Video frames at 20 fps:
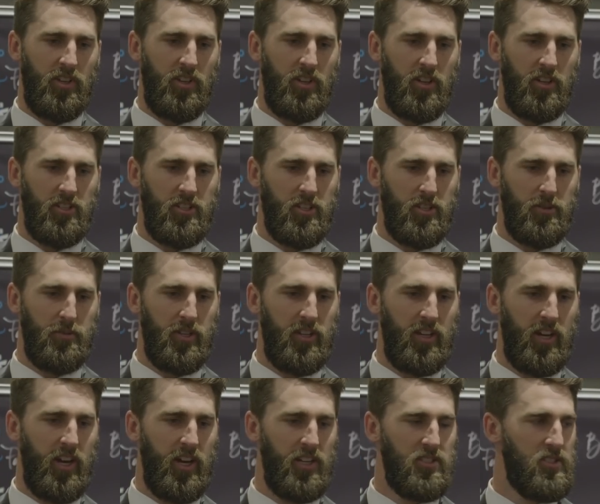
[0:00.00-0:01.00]
you know, it's going to be
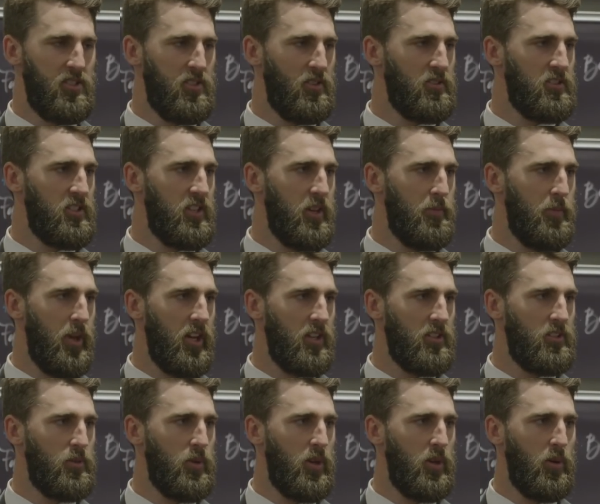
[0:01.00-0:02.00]
a hard slog to get back
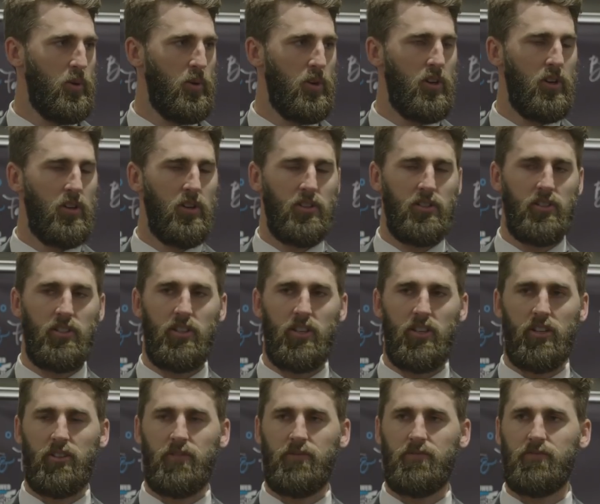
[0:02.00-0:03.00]
to where we were, you
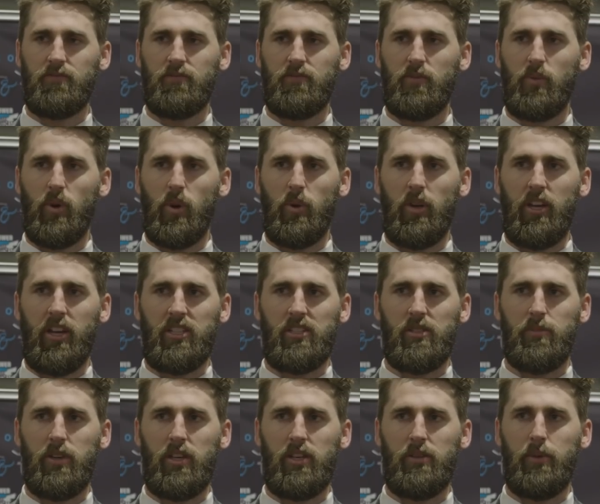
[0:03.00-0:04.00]
know, where we need
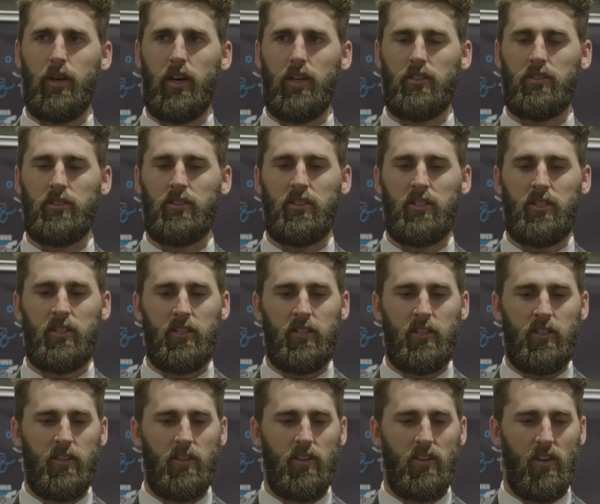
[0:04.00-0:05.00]
to be. But
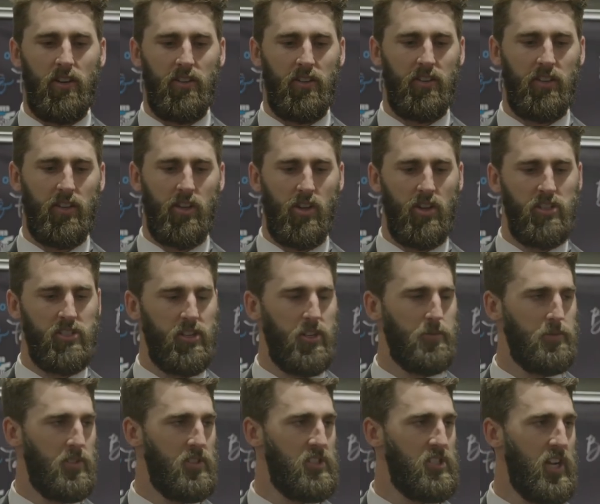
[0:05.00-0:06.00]
I think the guys are
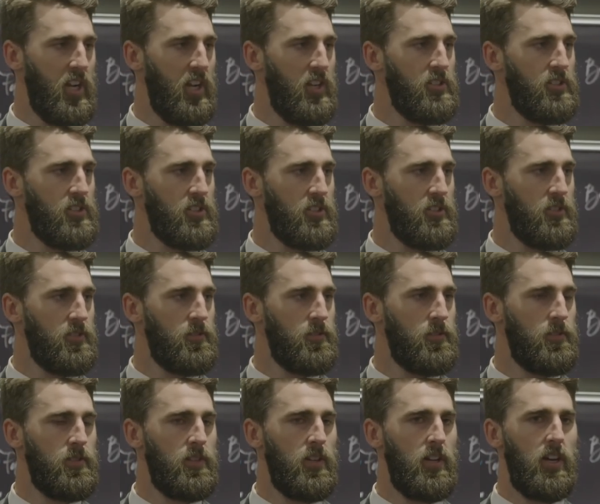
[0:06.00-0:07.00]
up to the challenge, and
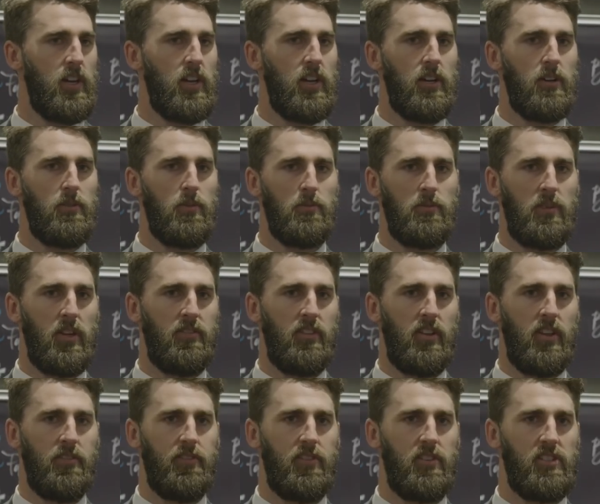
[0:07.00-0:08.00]
um, I'm
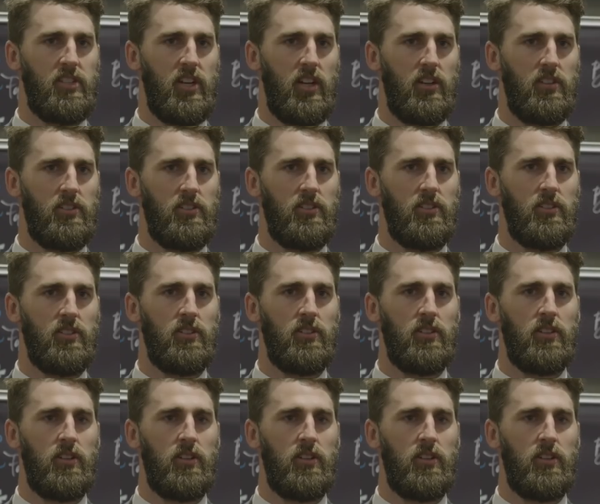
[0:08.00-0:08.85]
definitely up for the challenge. And